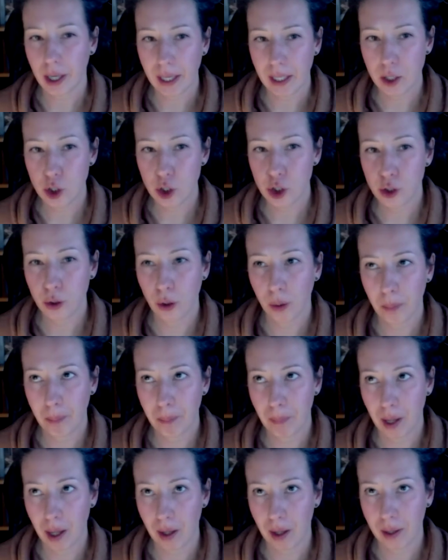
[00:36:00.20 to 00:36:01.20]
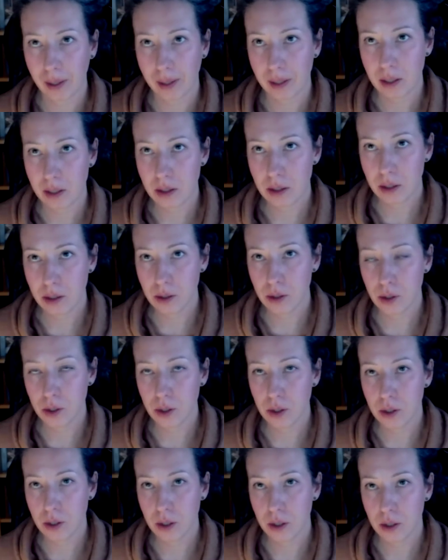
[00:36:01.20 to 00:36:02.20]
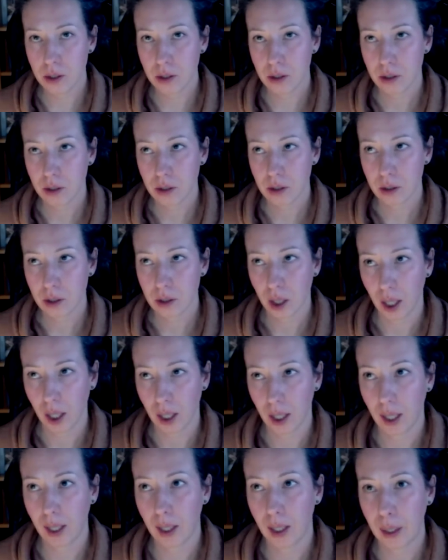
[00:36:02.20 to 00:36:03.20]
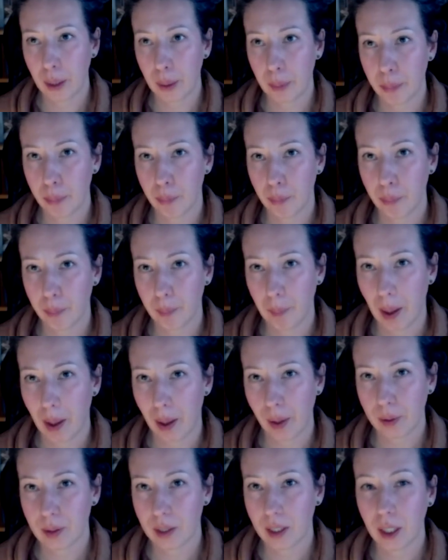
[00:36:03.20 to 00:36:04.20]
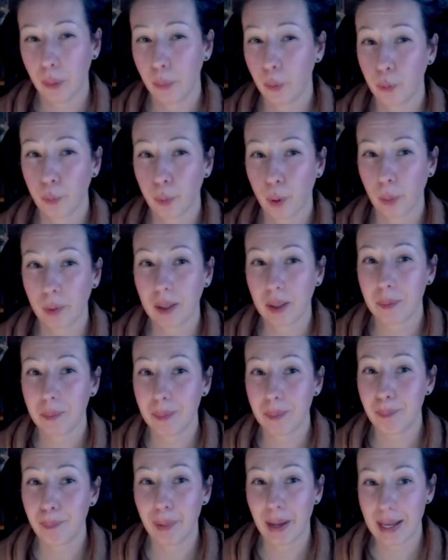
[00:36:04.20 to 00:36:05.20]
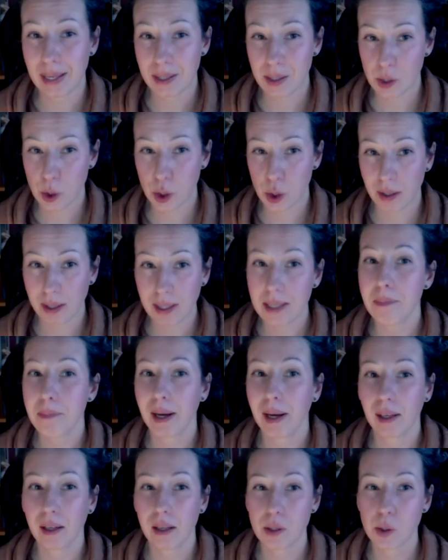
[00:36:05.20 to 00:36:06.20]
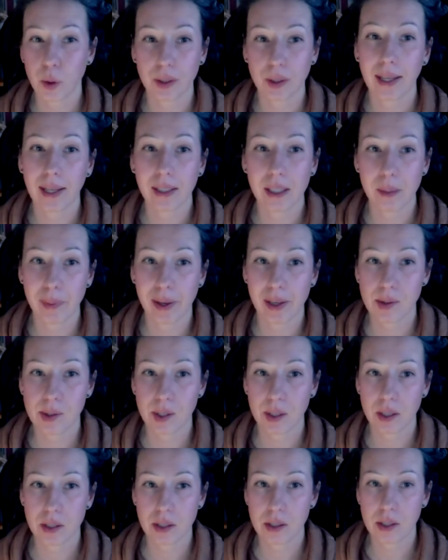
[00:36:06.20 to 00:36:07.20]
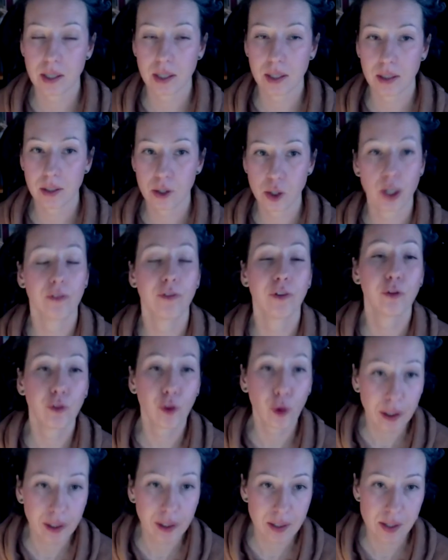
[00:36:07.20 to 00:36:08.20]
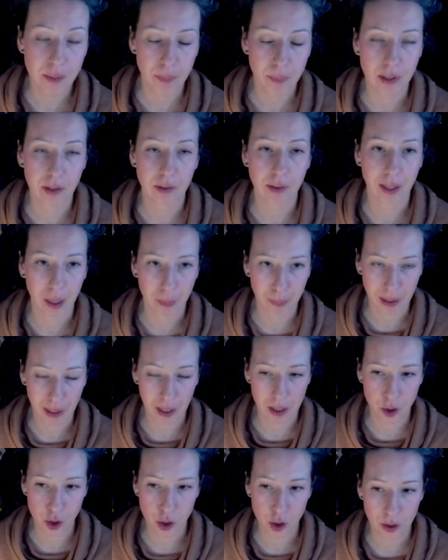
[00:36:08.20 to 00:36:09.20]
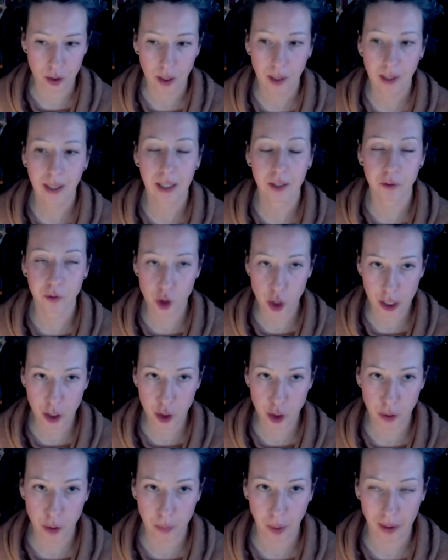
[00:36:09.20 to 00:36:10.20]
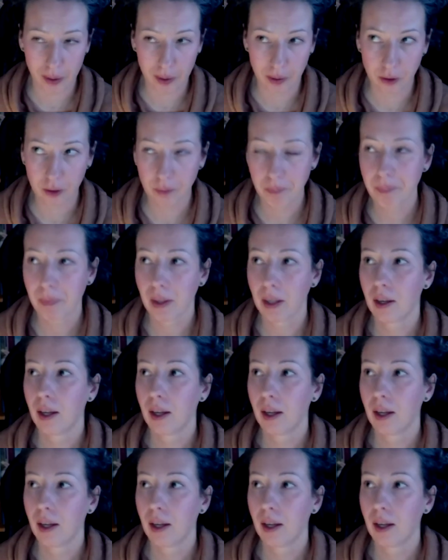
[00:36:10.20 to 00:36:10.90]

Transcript: changed your mind, I think it would probably be best to email us on that email CDT. So if you've already submitted an application and you've changed your mind,